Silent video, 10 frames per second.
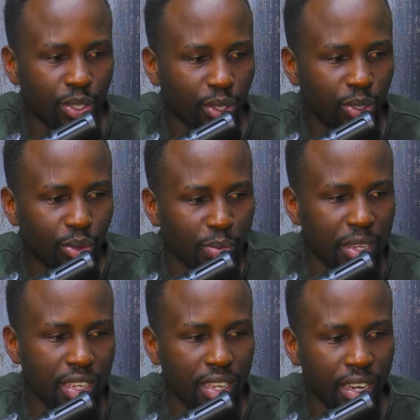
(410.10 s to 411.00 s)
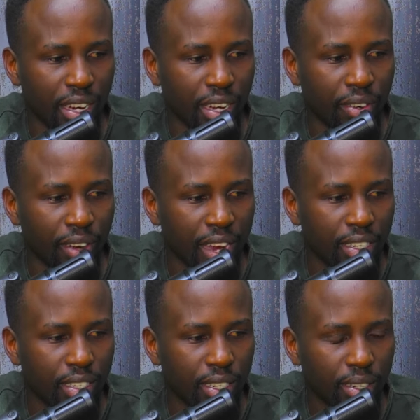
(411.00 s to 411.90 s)
not to be a
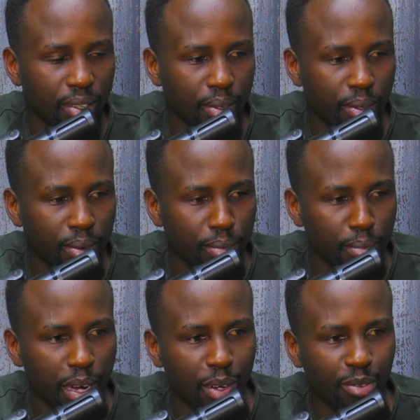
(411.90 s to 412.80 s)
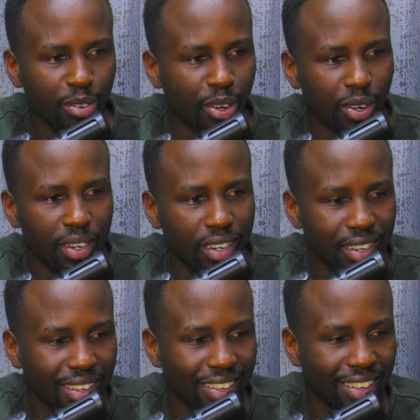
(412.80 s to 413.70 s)
great man of God.
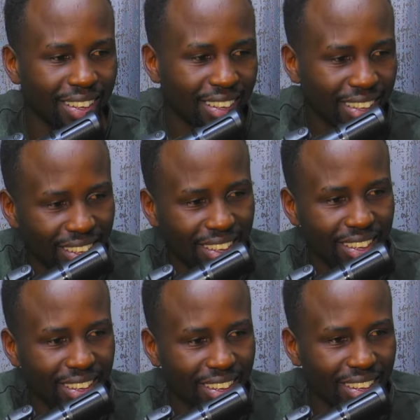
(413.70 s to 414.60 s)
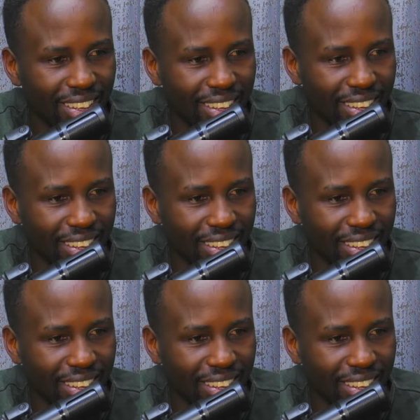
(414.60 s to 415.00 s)
God is not